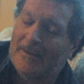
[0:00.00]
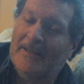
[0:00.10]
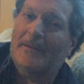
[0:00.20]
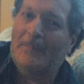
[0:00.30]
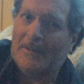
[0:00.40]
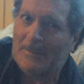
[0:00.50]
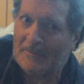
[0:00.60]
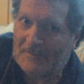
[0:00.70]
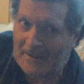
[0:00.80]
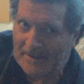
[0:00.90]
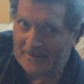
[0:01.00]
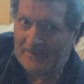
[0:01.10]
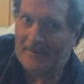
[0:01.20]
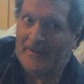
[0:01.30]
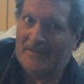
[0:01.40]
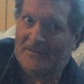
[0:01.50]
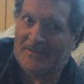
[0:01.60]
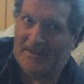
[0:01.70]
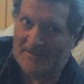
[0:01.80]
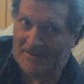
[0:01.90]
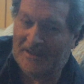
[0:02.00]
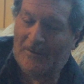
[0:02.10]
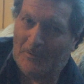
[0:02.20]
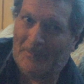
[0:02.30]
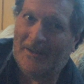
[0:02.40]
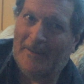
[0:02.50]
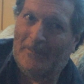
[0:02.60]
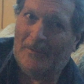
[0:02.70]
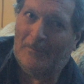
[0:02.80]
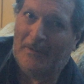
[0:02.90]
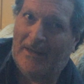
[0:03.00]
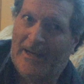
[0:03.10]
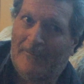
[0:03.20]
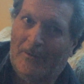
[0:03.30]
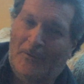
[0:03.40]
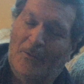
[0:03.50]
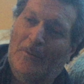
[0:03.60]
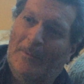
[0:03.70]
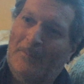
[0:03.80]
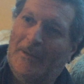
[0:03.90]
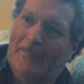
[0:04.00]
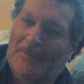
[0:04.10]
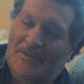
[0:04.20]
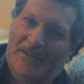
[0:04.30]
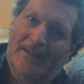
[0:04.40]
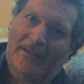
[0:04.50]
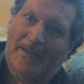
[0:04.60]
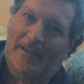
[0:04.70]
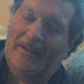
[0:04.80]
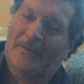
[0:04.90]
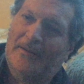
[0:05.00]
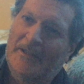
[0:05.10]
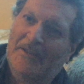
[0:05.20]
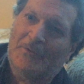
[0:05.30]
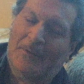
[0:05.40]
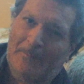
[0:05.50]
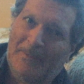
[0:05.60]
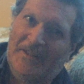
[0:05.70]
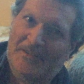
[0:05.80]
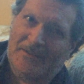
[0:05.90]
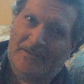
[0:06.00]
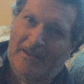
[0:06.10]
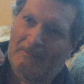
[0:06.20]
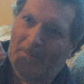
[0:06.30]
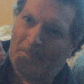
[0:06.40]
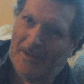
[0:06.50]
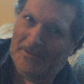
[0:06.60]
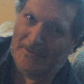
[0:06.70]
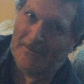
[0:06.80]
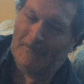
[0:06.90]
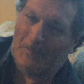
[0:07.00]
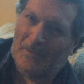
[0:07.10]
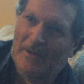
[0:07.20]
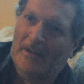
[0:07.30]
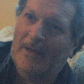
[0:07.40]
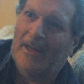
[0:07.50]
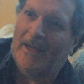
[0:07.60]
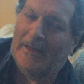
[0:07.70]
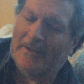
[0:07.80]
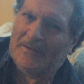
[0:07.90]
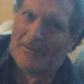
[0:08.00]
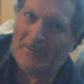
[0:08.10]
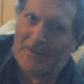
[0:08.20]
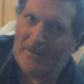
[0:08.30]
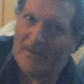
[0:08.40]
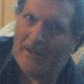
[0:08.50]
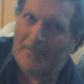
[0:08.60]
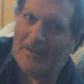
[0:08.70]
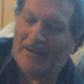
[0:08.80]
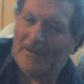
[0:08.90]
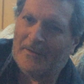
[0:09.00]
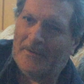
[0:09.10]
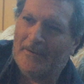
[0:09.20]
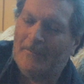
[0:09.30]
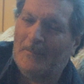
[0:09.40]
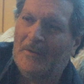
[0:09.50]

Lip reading: Native people have done things as equal people. We have a group of people sitting together, each with a piece of the puzzle, and until we all come together,